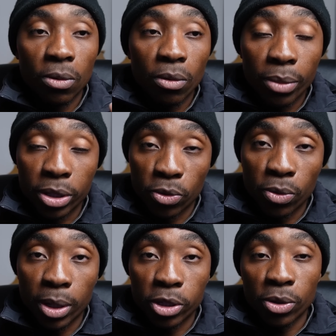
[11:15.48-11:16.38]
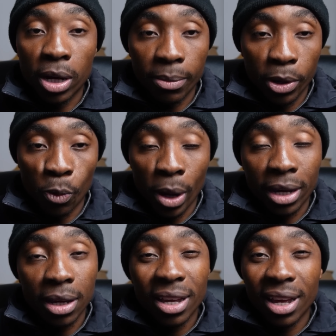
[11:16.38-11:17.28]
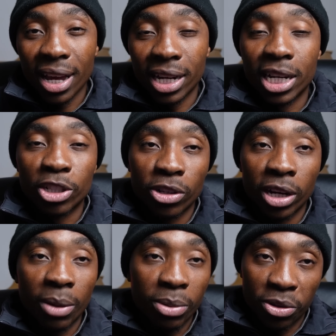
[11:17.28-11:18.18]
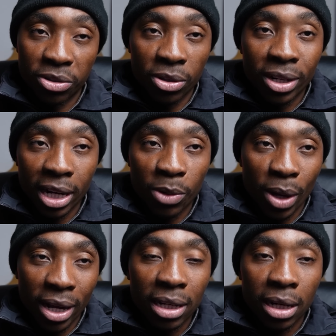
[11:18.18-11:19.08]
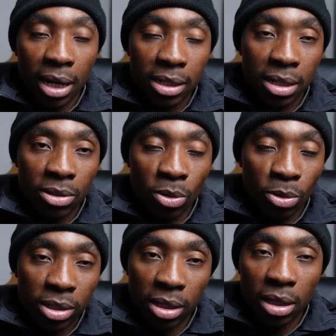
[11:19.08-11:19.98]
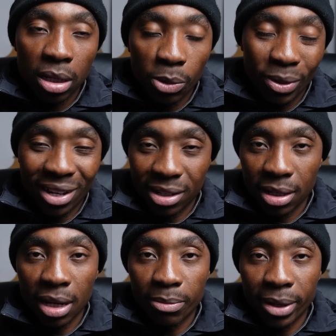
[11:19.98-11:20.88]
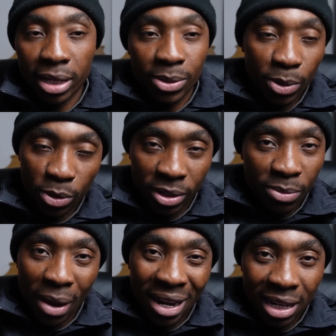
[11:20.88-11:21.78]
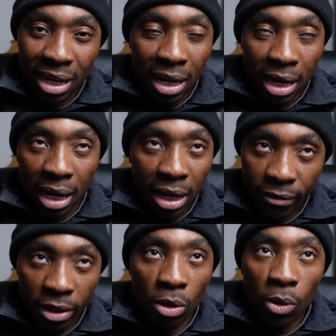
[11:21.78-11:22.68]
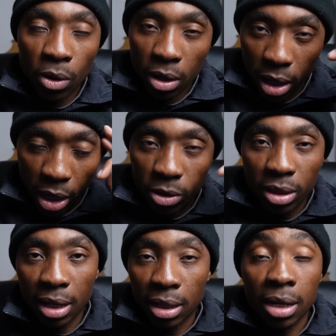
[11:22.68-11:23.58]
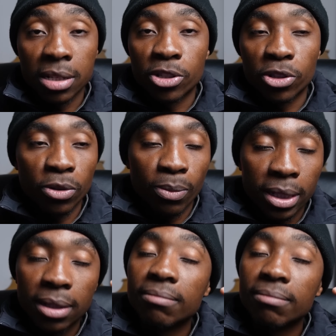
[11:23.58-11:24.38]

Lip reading: Umbesuma to come and work at National because already we are in crisis. So we can't sign players because Mali Nana, even though I don't think that is true, but